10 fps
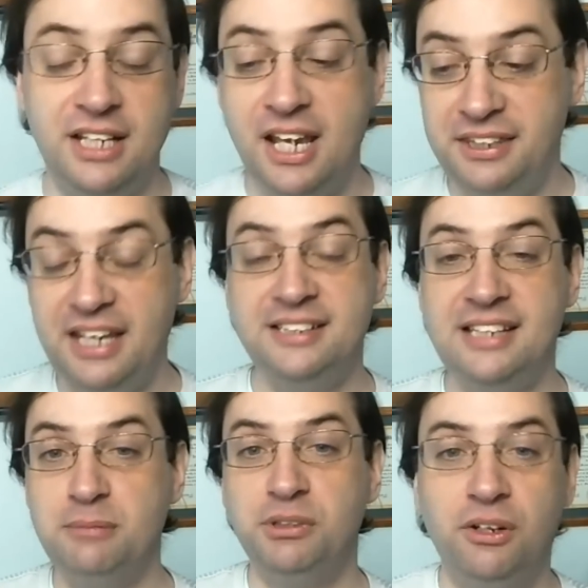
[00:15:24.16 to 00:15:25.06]
they
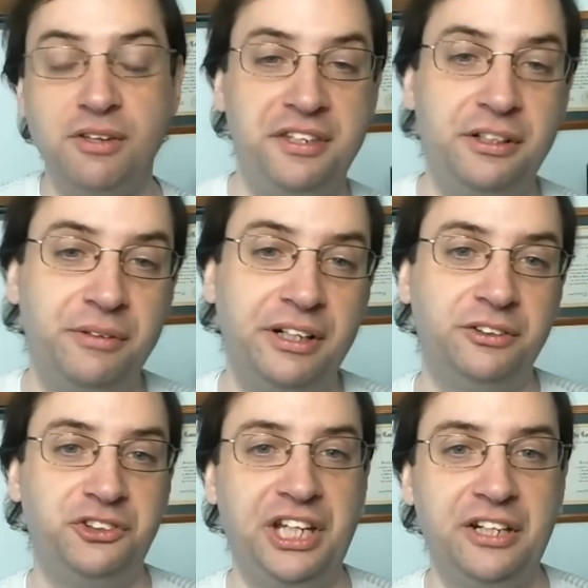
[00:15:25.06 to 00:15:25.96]
examined all the
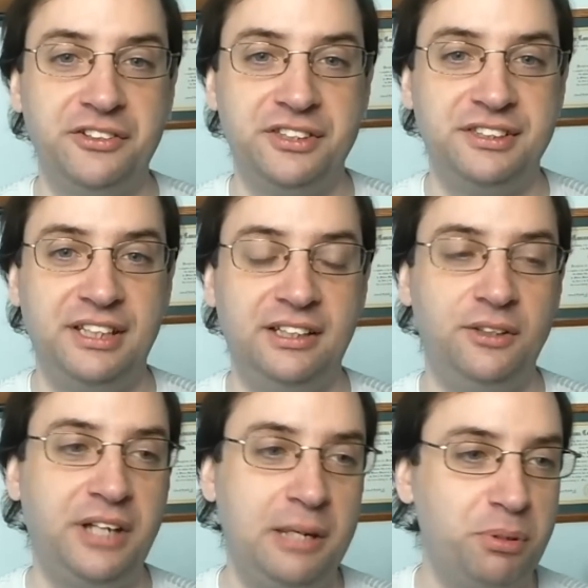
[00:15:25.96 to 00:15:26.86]
theoretical channels and said,
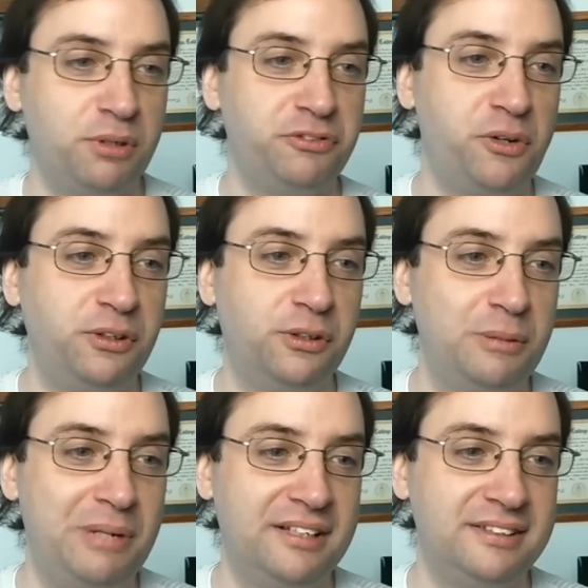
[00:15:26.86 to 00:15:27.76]
okay, portfolio
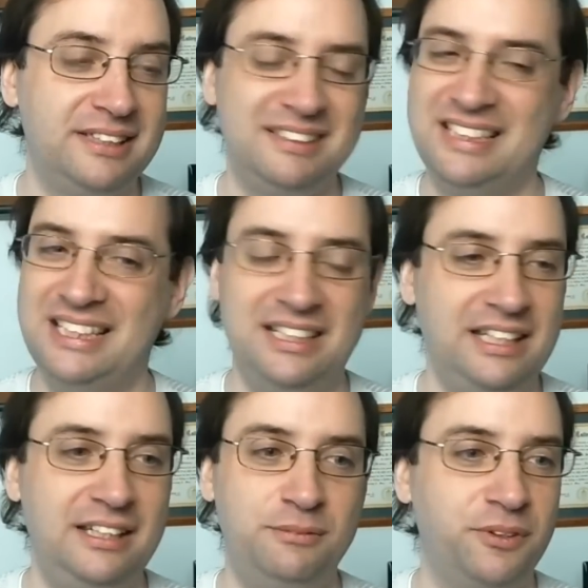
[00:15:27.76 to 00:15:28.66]
rebalancing, that
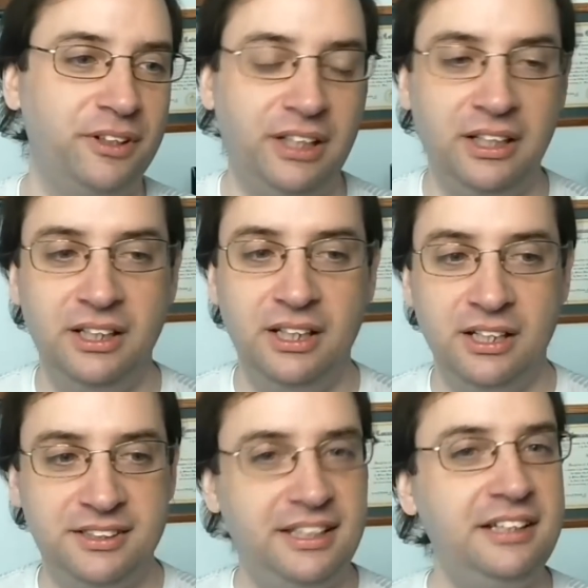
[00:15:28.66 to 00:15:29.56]
didn't work.
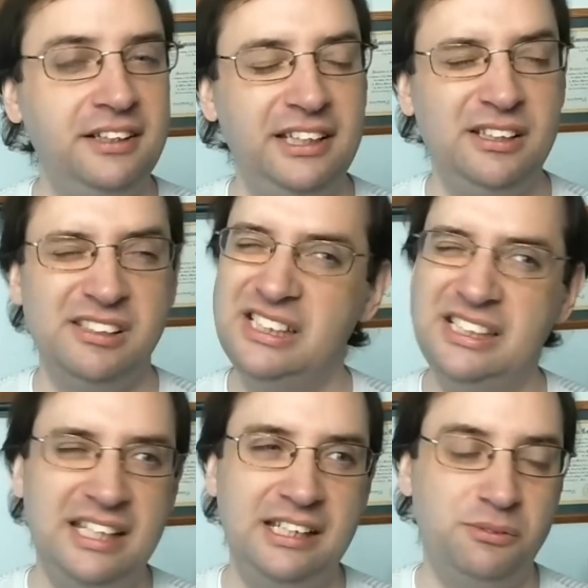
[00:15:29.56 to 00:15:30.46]
Signaling,
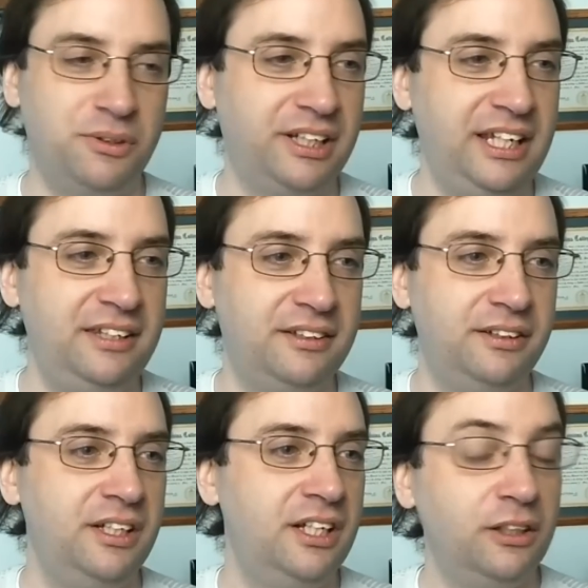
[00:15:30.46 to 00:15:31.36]
that didn't work
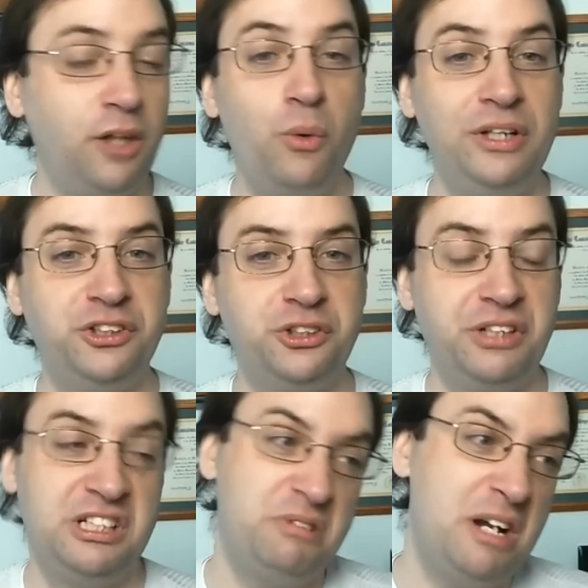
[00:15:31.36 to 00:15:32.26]
either. Low interest
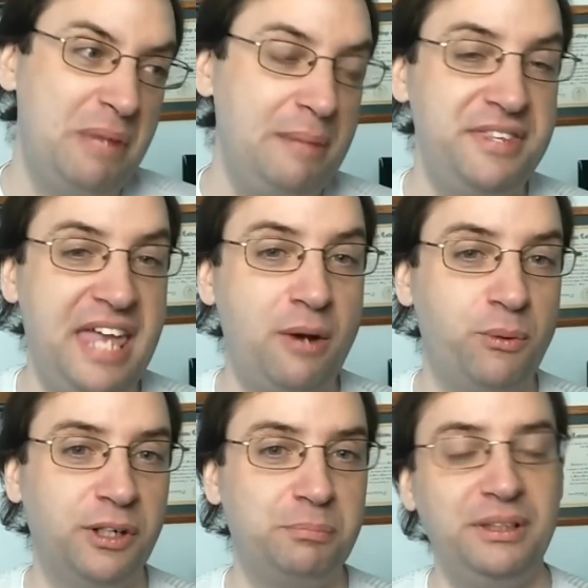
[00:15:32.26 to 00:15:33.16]
rates, well, maybe that
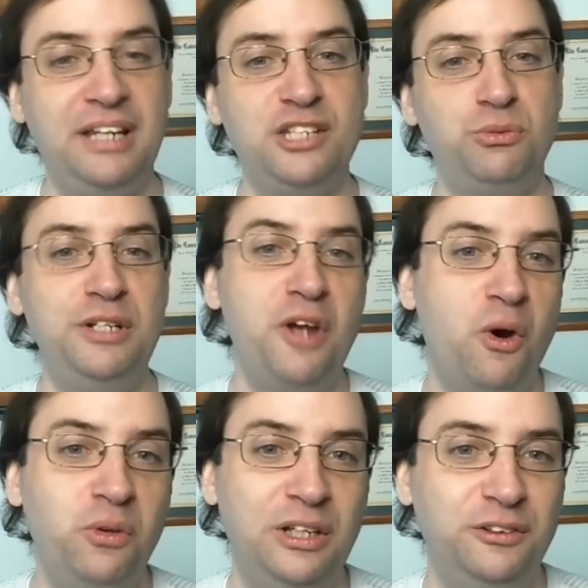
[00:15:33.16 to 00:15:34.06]
worked, but as we
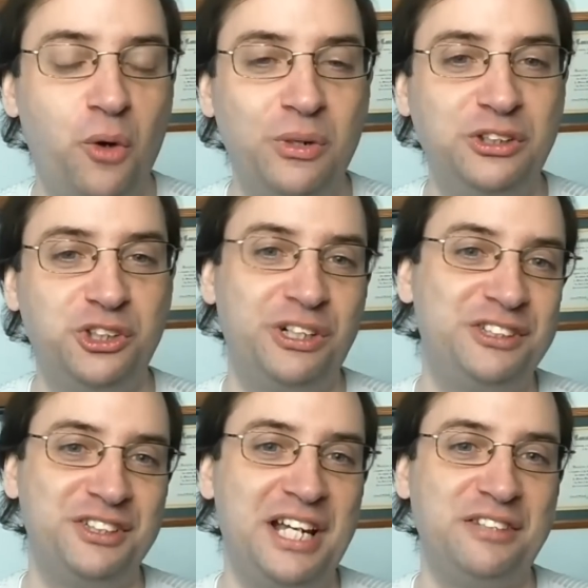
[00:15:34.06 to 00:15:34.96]
know, low interest
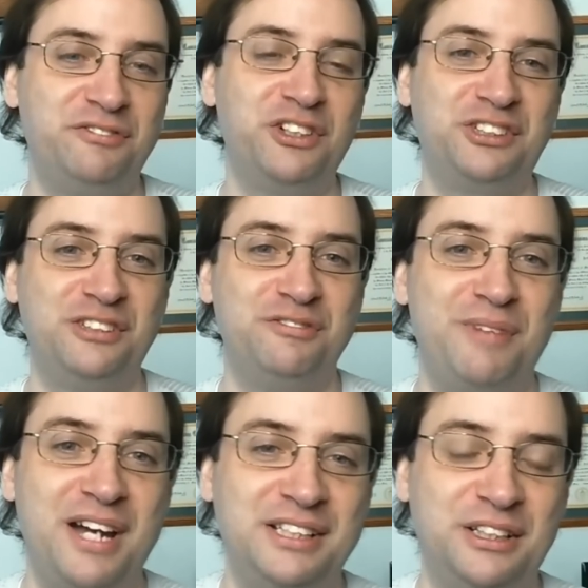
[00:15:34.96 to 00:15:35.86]
rates are not the function of
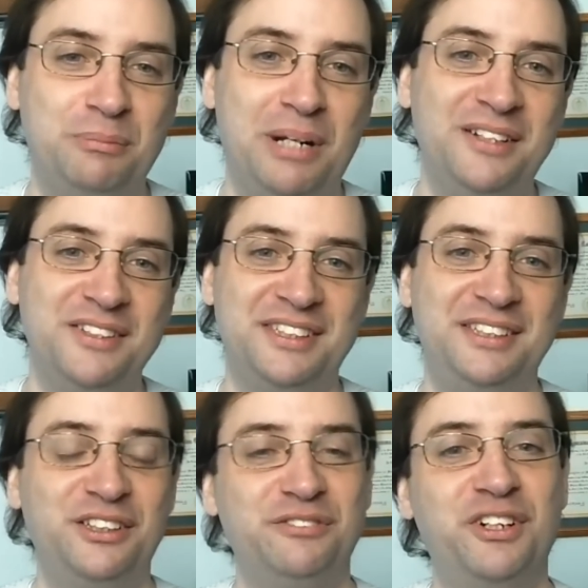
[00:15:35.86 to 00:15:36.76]
monetary policy.
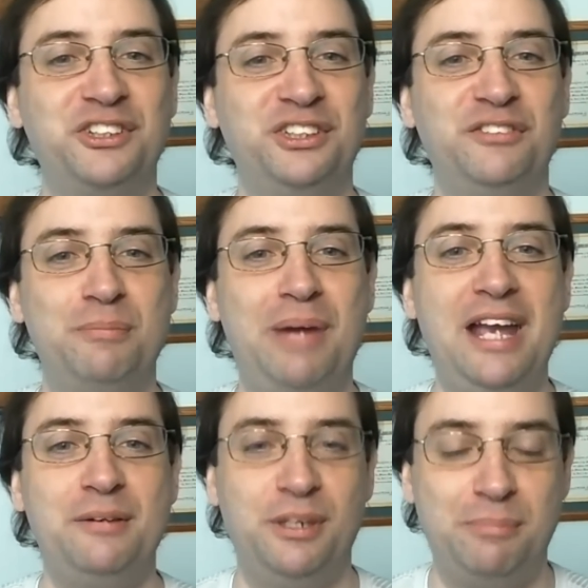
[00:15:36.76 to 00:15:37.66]
They're the function of
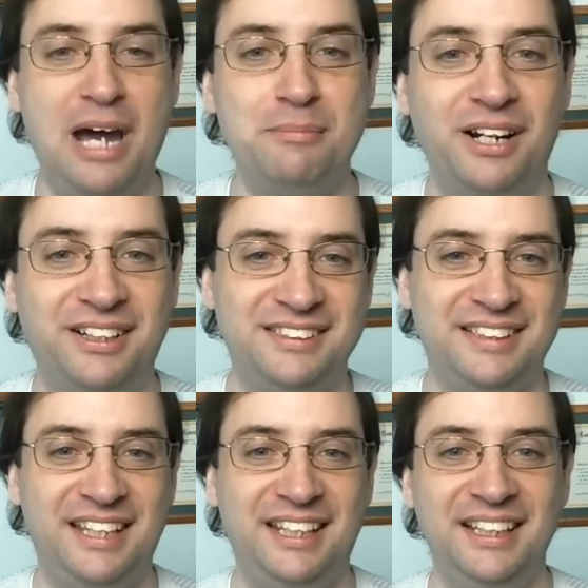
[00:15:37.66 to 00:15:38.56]
the bond market saying,